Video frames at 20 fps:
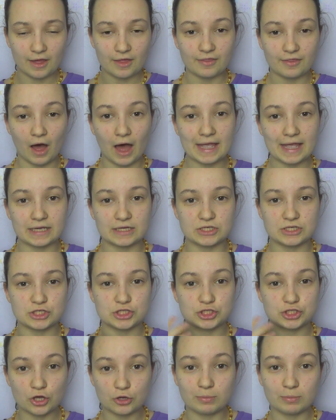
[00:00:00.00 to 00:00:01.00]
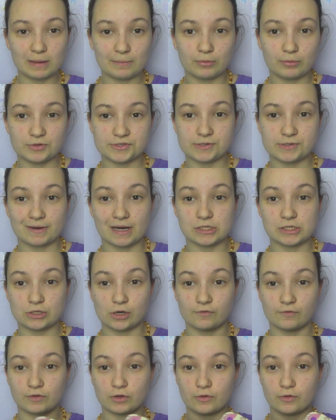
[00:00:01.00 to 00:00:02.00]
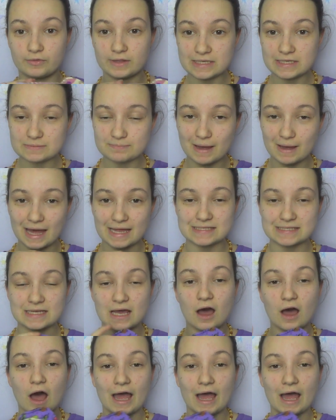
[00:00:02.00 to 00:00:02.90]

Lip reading: that I can show people, so when I do a review on these pads